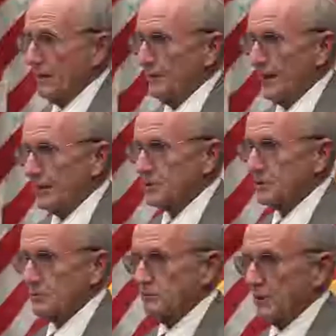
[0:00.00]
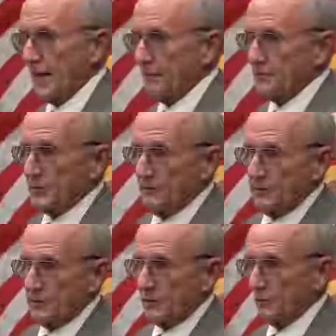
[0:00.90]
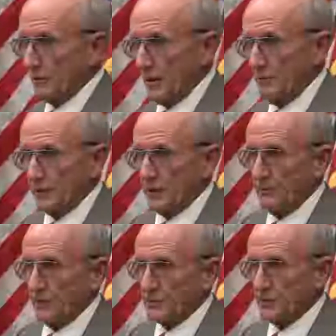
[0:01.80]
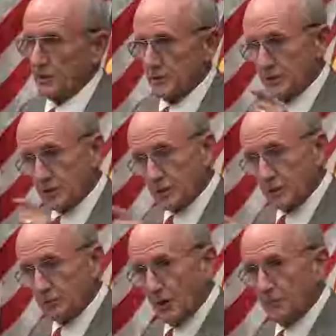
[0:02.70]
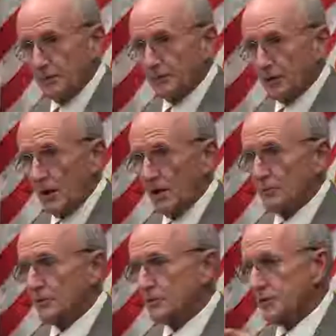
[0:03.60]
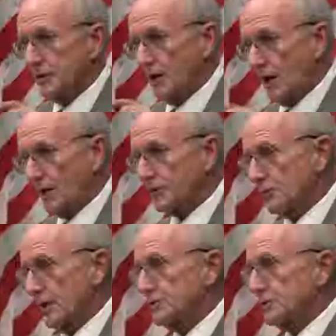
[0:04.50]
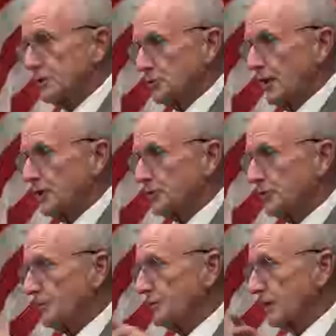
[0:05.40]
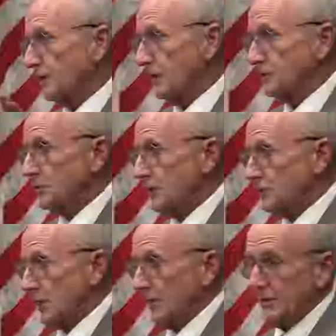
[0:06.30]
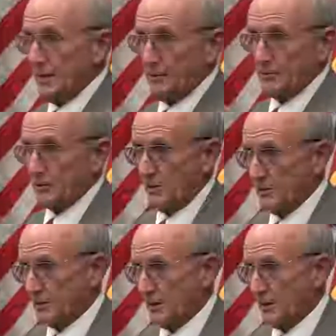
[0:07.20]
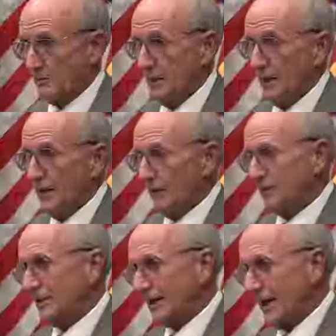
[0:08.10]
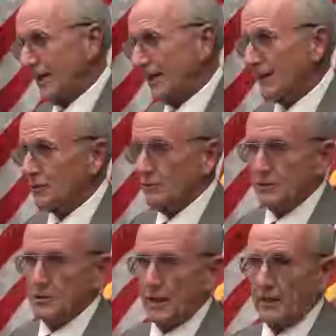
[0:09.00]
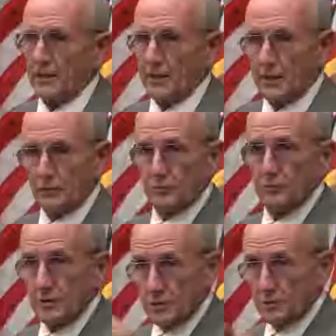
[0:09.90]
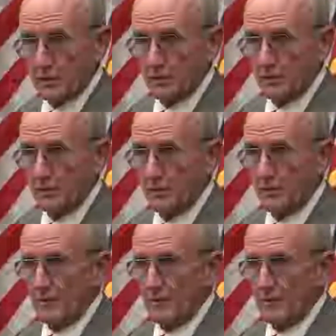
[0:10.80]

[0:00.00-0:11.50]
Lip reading: And that's what happens even during Republican administration. It's the Department of Commerce that authorizes the transfer of technology to China. It happens all the time. And what they can't get through to China, they get through Israel.